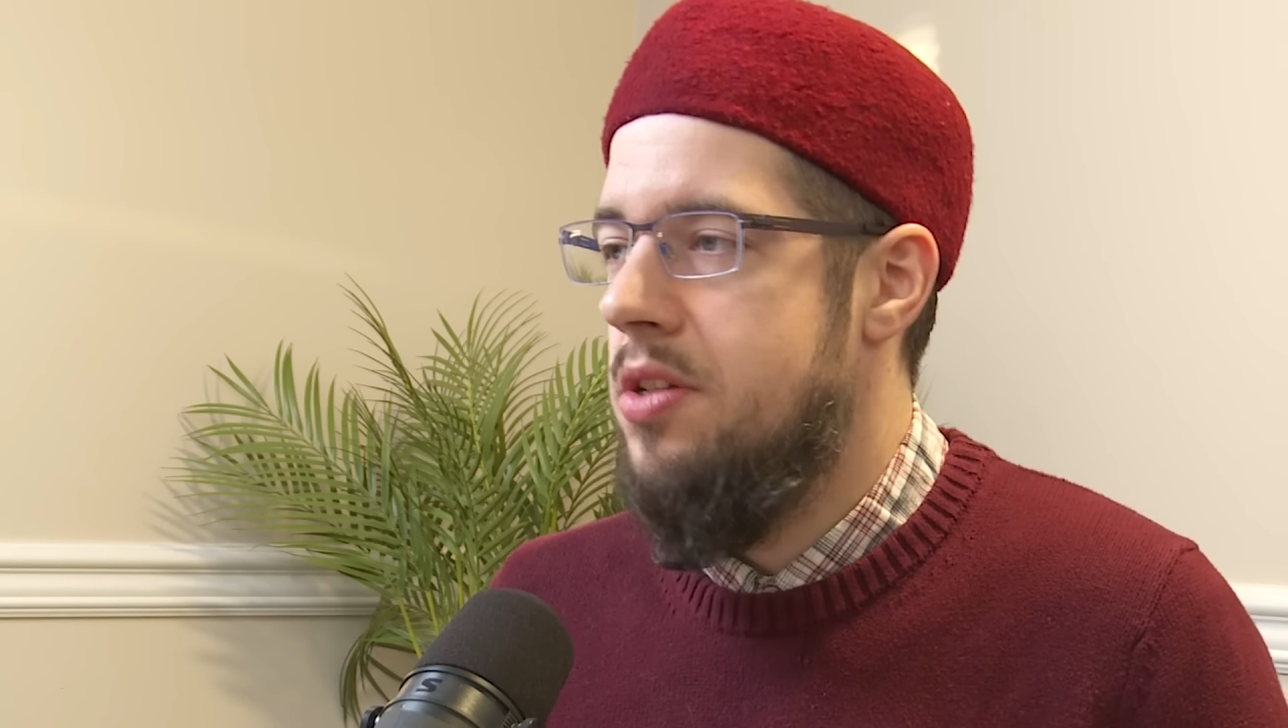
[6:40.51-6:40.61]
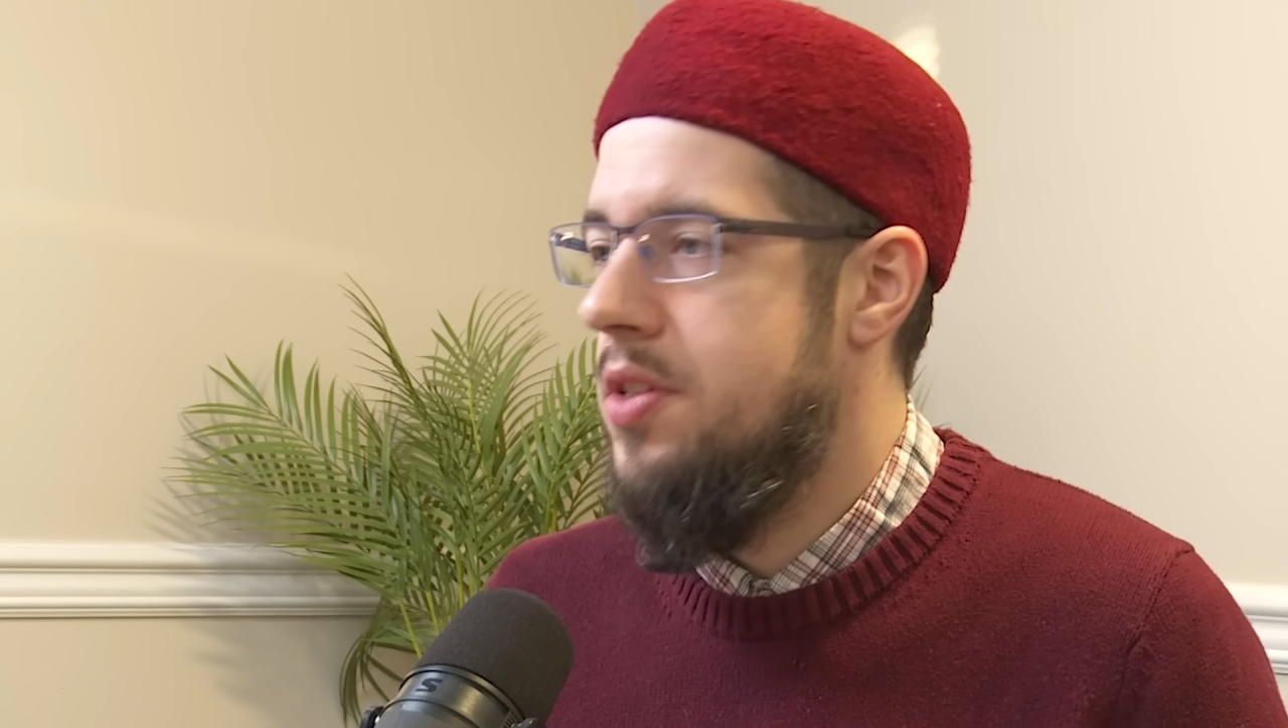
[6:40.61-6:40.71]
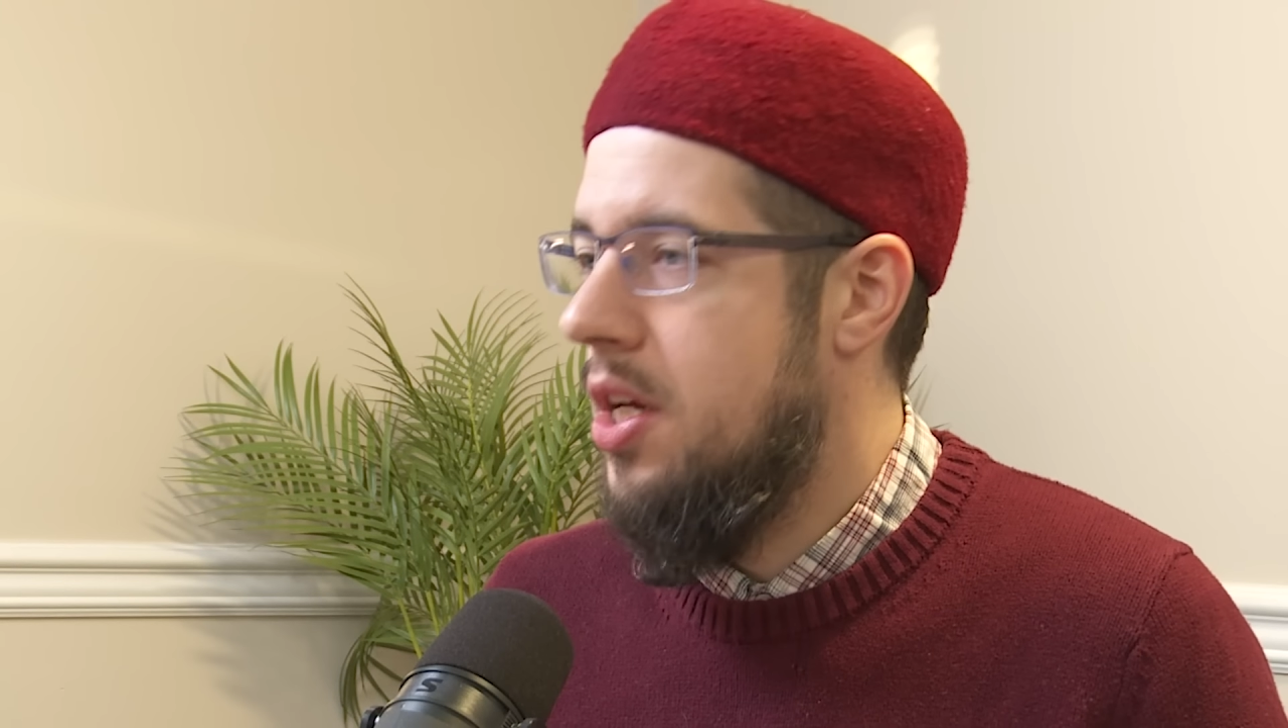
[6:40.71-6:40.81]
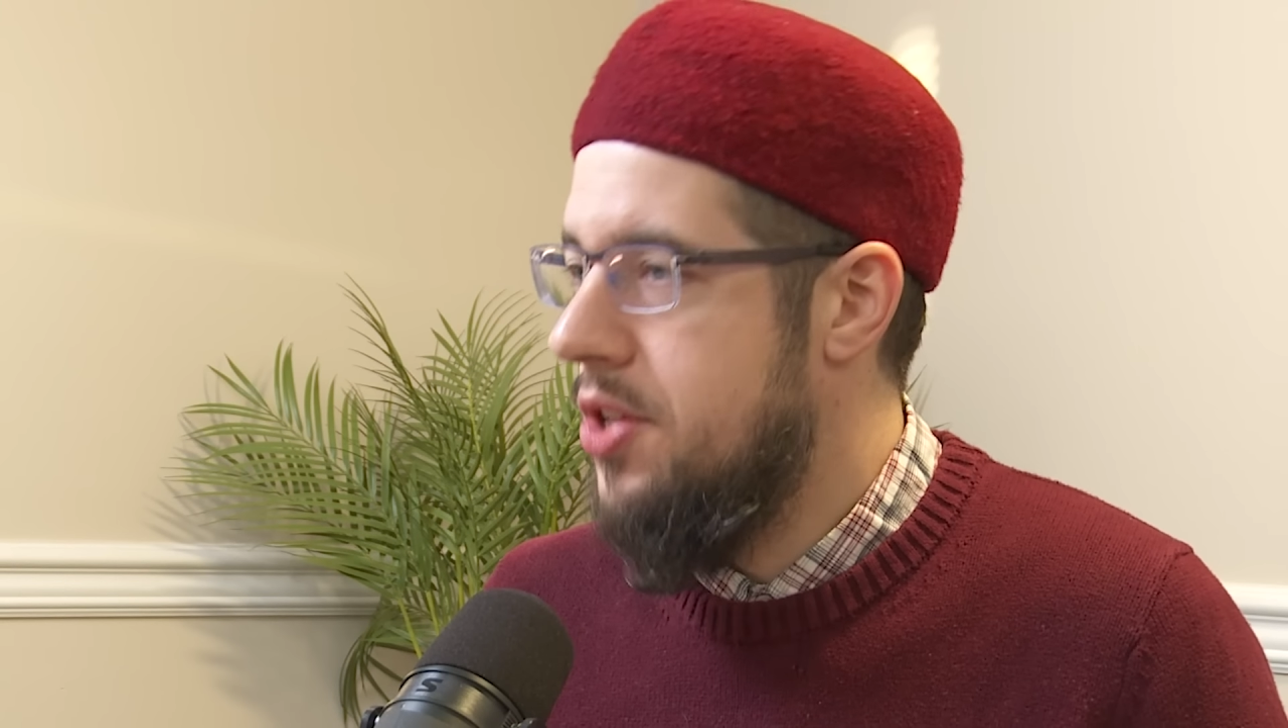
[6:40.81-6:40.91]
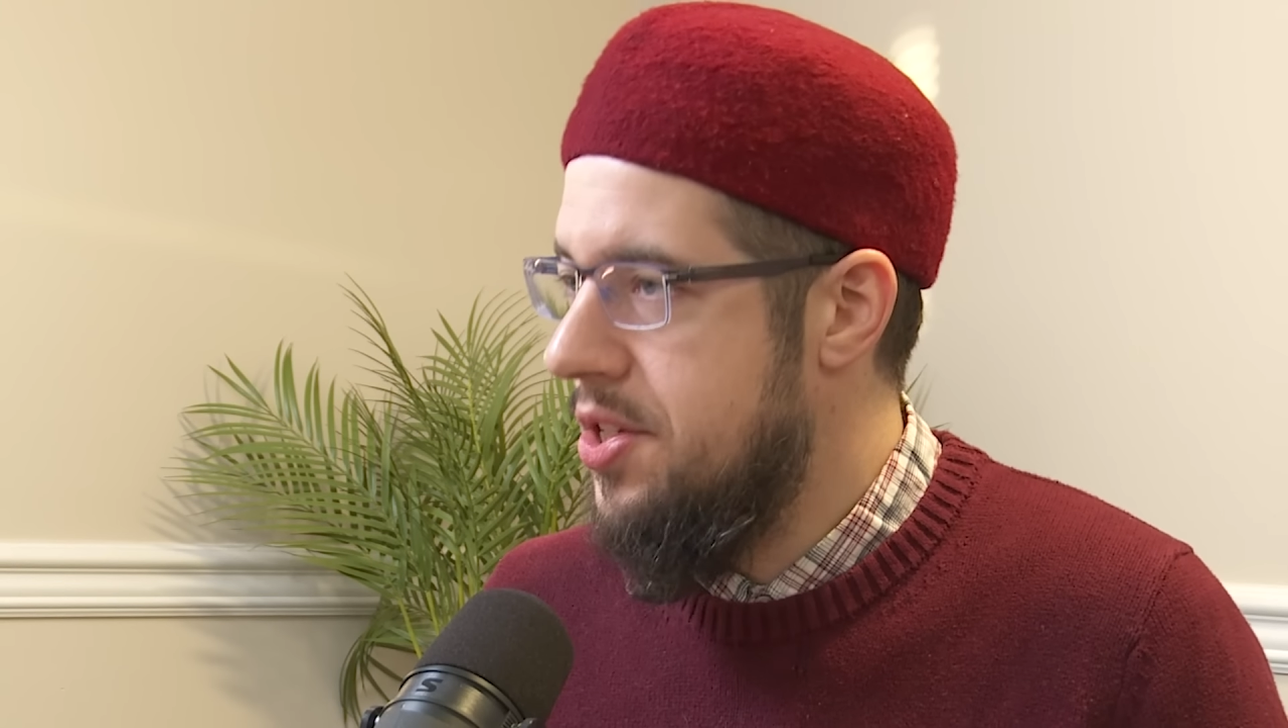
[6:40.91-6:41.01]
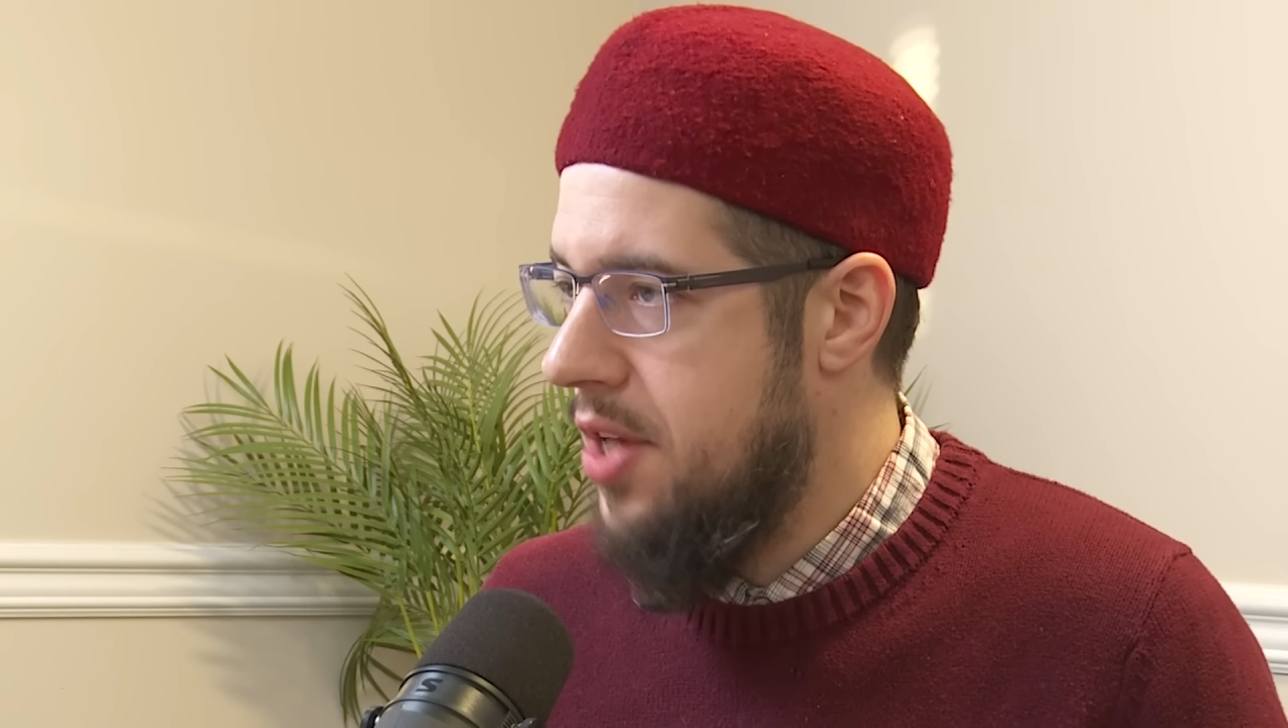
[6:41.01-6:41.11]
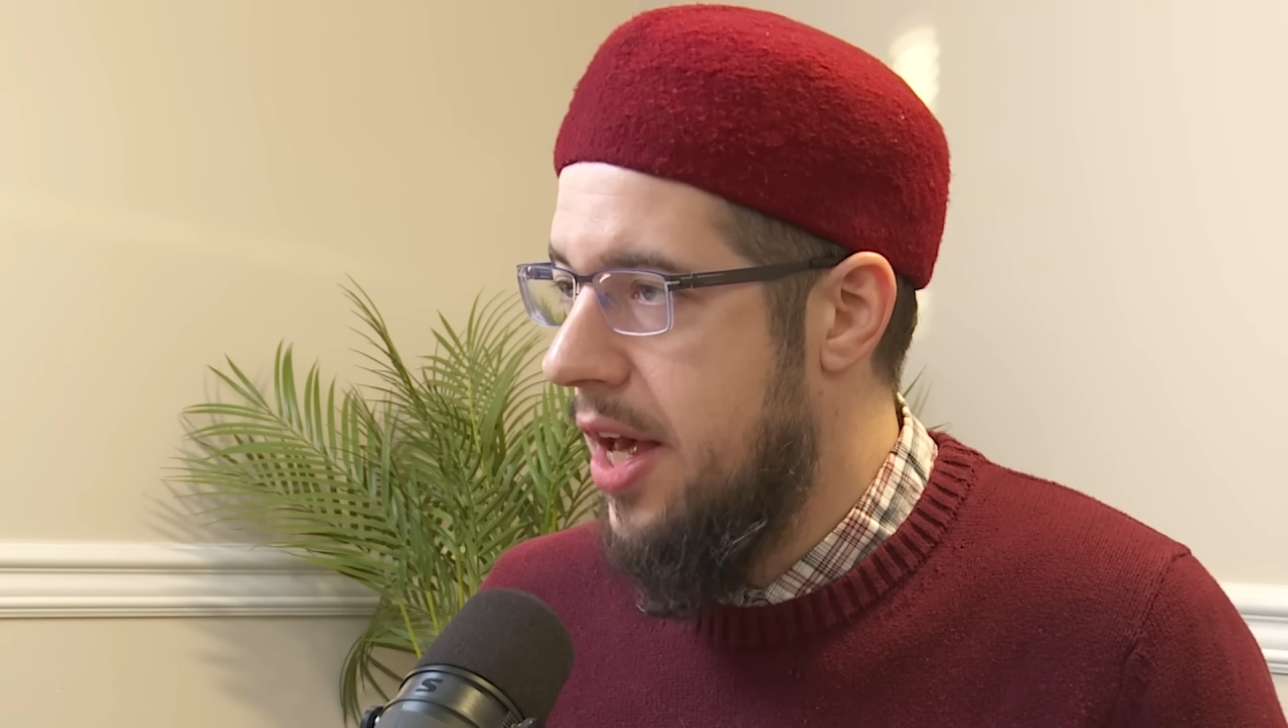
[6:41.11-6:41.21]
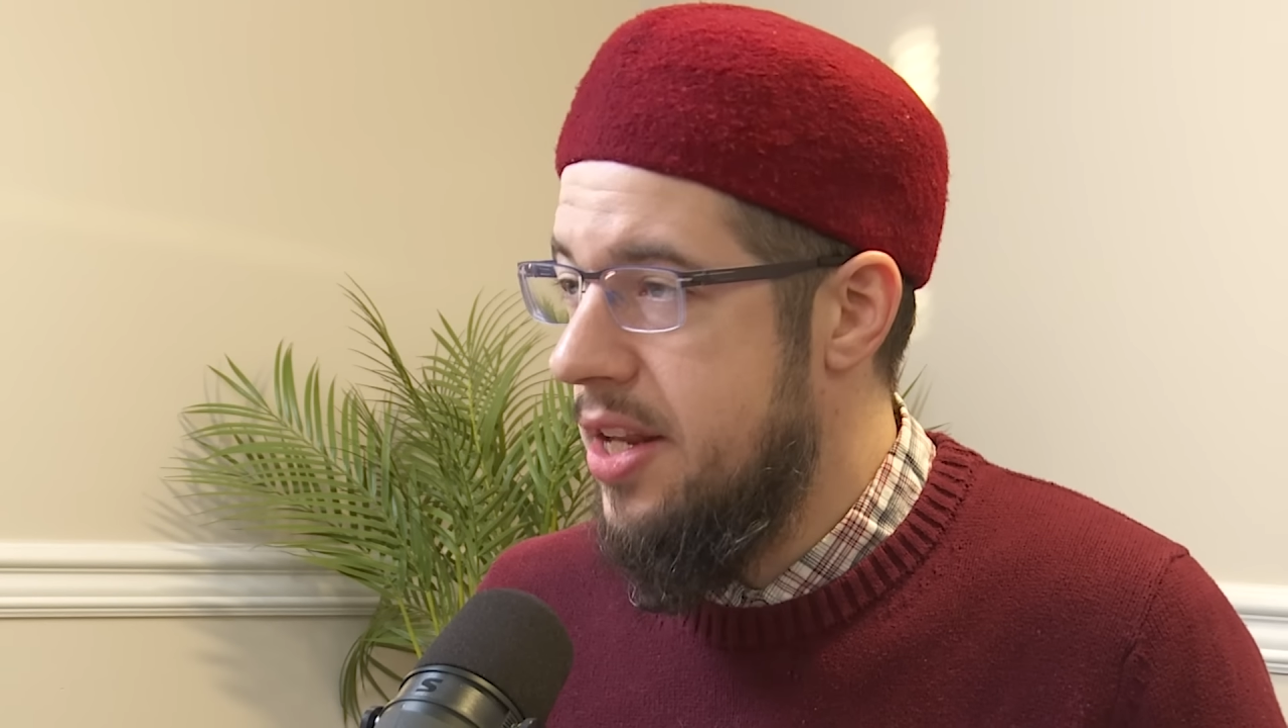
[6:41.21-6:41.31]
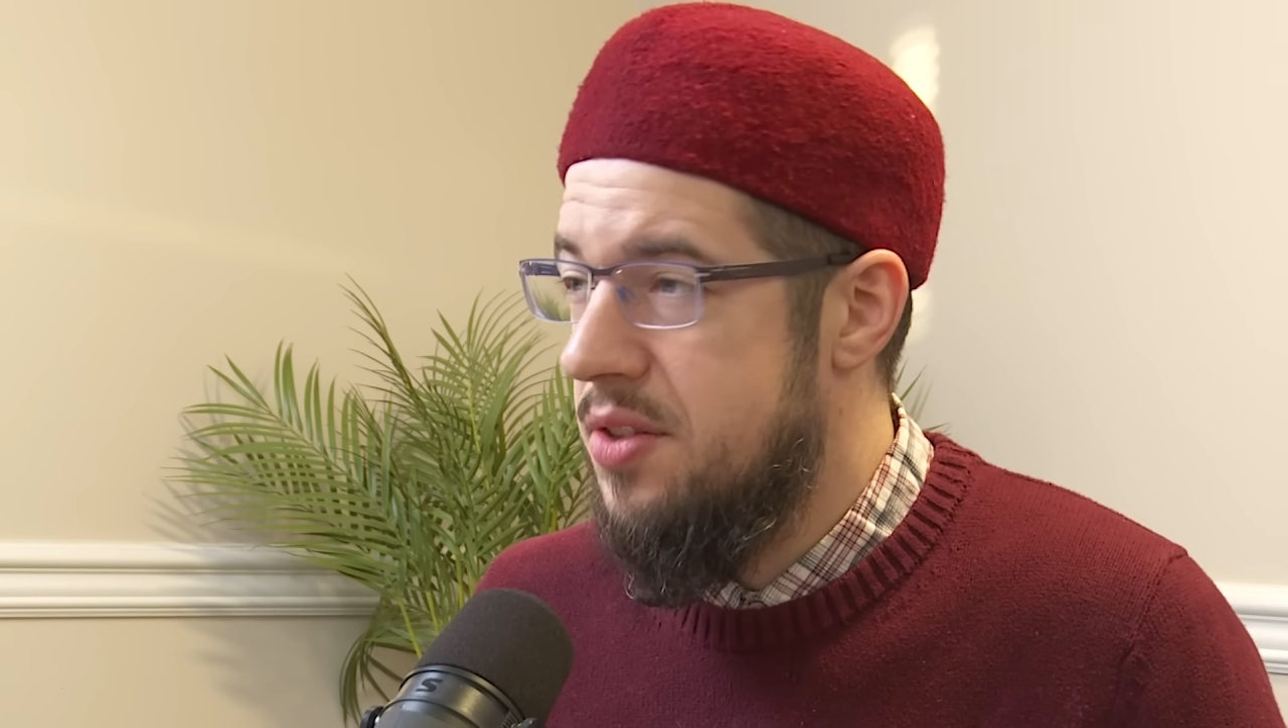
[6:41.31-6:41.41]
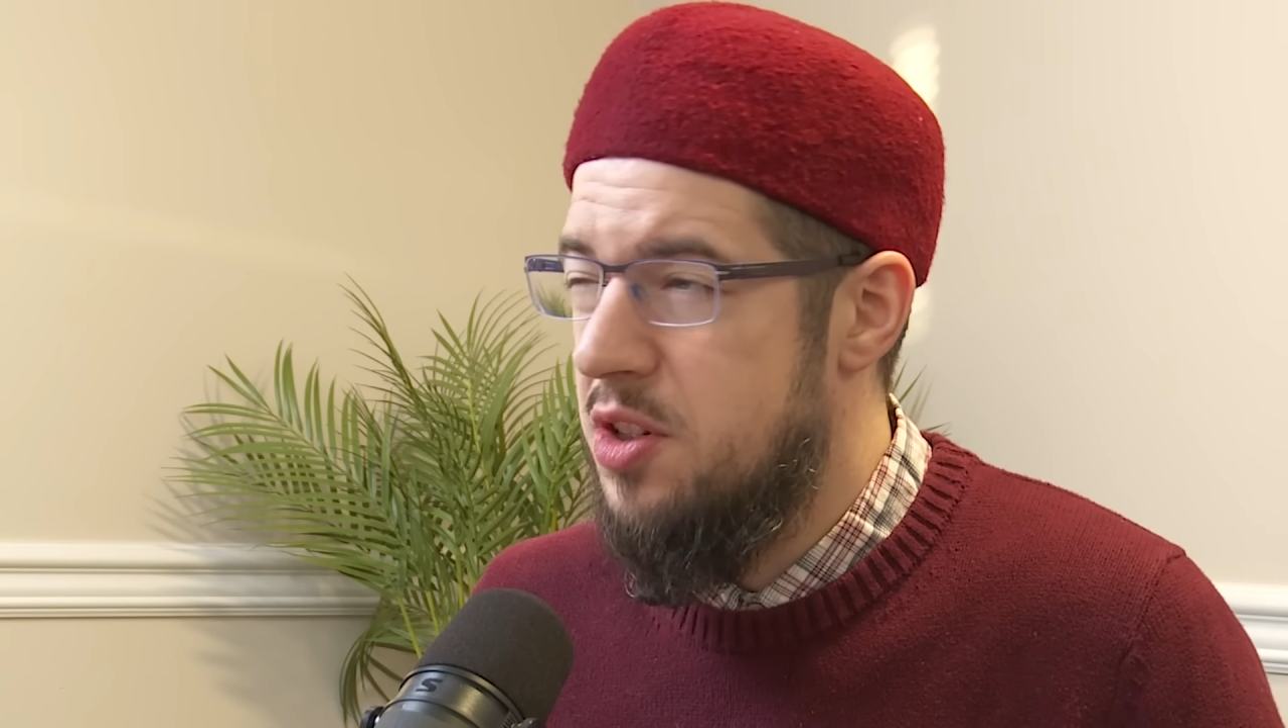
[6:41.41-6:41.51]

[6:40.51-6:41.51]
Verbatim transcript: such as Zionists,